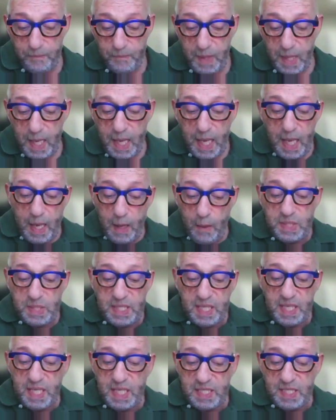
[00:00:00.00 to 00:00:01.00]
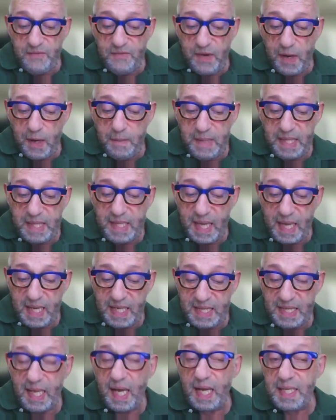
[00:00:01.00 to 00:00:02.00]
It was in this environment that
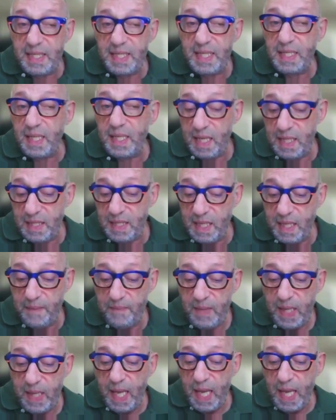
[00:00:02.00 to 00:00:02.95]
in 1919,